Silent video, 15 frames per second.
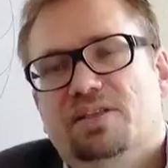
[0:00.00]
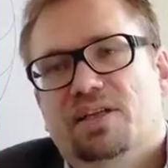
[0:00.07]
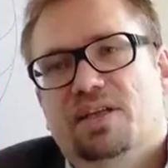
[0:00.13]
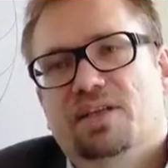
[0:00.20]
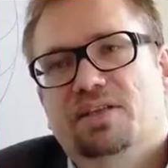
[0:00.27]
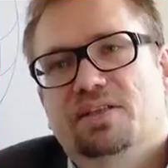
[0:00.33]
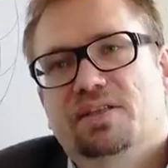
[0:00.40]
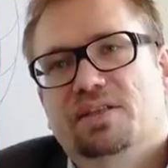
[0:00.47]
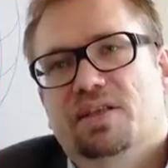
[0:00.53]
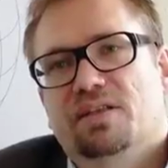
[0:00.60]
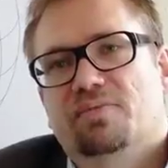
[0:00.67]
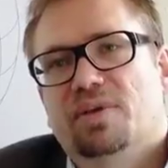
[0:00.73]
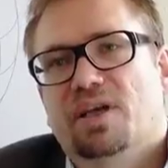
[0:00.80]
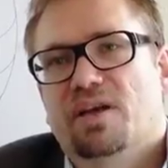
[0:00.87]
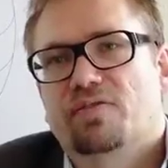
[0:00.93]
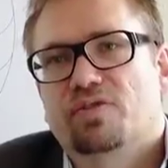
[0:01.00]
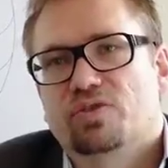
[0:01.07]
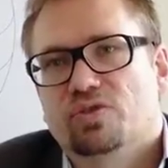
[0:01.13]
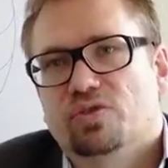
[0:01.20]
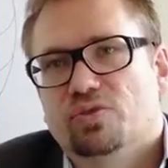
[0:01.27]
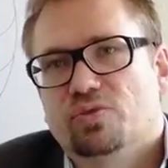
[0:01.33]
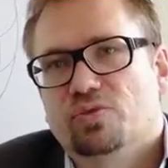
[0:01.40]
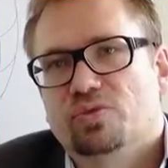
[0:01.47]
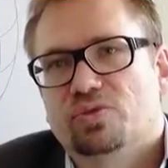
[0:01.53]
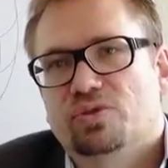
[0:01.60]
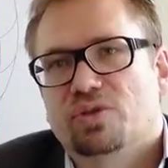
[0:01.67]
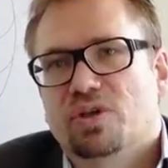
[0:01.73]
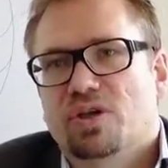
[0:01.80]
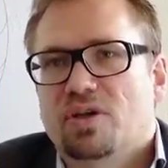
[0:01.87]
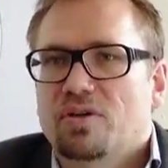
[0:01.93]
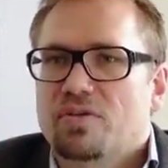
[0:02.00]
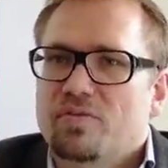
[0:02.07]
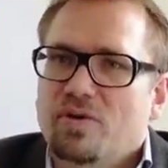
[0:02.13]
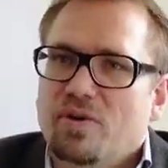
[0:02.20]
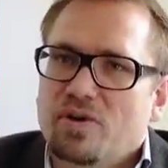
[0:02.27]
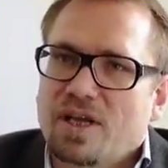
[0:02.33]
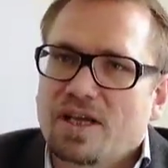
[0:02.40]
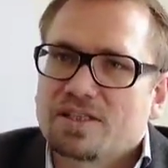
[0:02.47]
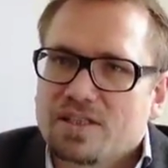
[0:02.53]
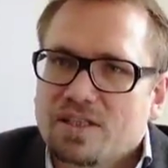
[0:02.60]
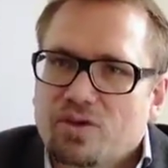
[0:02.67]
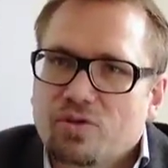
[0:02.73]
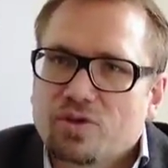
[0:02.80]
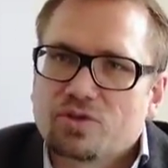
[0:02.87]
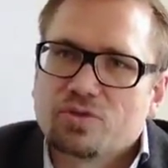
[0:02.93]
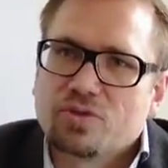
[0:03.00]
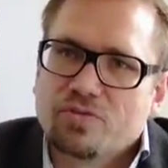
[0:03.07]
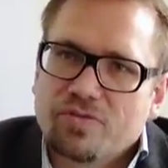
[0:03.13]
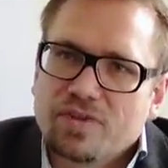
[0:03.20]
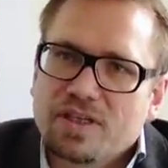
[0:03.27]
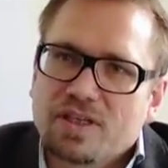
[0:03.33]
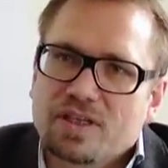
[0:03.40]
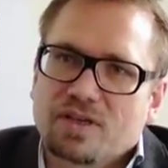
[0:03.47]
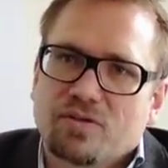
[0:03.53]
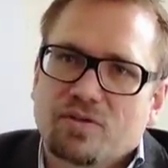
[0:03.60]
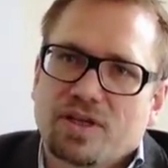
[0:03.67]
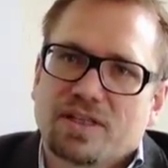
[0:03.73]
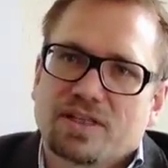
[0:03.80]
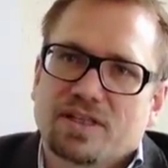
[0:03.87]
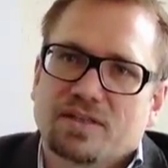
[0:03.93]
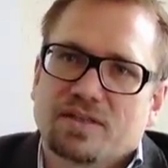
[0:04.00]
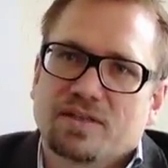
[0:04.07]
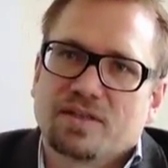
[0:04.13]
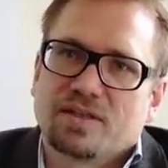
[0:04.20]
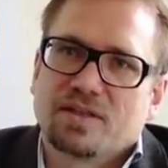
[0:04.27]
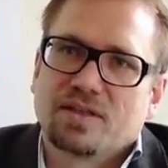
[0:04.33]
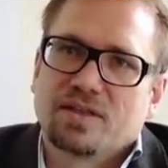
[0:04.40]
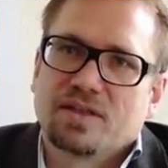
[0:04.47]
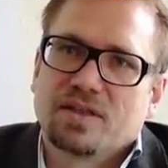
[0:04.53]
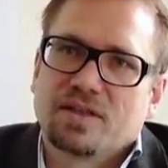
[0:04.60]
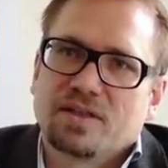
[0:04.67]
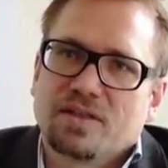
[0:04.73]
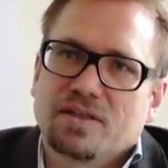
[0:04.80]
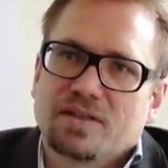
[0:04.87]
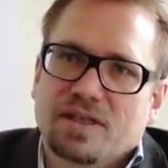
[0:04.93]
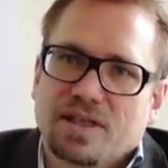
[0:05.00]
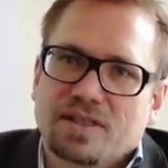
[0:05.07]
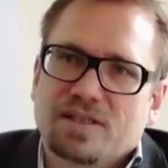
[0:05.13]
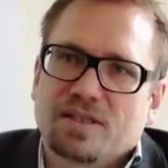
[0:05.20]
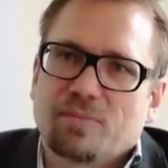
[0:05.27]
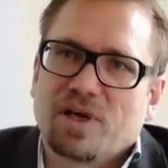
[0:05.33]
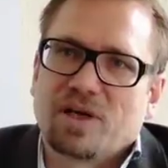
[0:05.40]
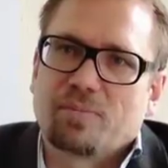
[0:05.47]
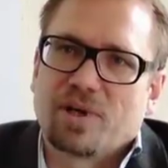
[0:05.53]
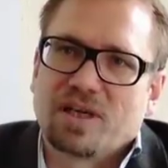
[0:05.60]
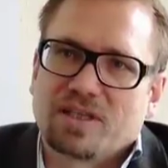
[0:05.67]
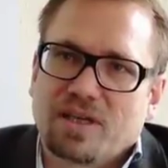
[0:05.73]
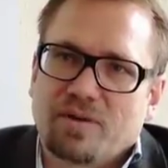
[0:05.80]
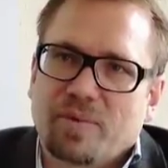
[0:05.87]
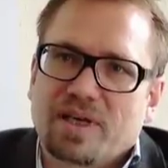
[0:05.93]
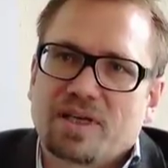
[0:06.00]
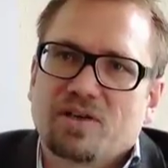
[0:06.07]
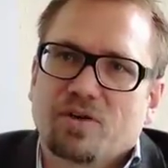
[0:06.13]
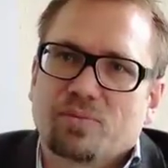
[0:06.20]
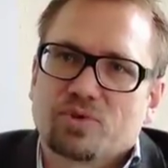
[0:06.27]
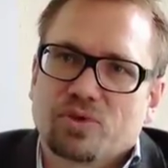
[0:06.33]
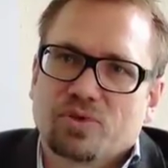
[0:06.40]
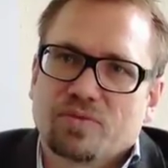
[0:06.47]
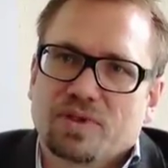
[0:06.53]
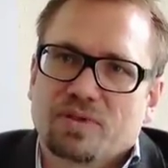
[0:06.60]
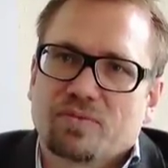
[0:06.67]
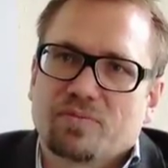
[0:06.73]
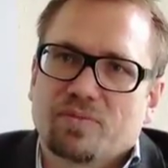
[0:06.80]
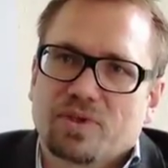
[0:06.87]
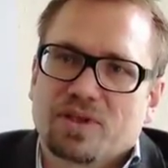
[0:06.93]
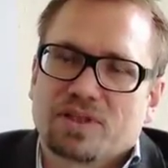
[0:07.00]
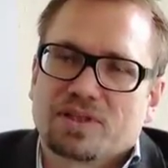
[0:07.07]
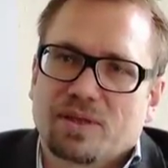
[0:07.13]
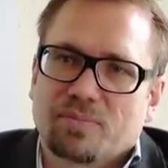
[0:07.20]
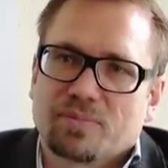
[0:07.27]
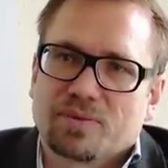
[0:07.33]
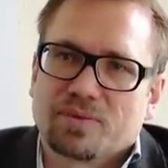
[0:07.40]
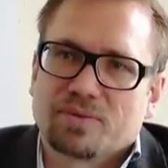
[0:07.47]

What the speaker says: the energy that we have to use on actually going to the field and collecting data by directly observing what has happened.